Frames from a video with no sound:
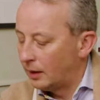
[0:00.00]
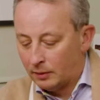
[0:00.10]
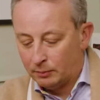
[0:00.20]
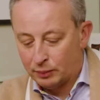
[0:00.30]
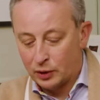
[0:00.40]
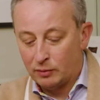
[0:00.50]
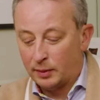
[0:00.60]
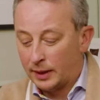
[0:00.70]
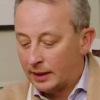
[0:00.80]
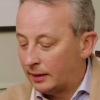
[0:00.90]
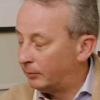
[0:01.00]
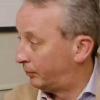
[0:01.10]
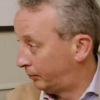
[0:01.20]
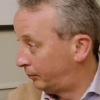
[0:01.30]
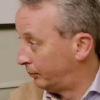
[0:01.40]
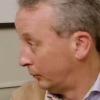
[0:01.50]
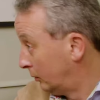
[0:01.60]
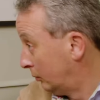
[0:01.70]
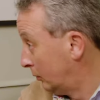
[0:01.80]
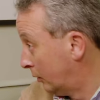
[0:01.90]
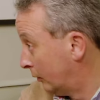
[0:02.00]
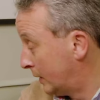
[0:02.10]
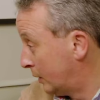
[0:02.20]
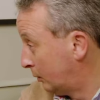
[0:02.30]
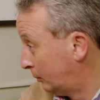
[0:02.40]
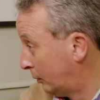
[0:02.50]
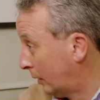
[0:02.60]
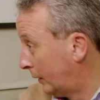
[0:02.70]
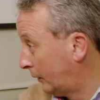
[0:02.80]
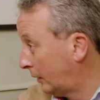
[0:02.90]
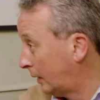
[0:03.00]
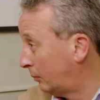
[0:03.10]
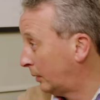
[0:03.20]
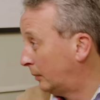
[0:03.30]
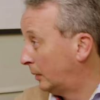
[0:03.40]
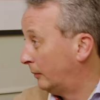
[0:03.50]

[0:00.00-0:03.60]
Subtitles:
But presumably at a reasonable price to get people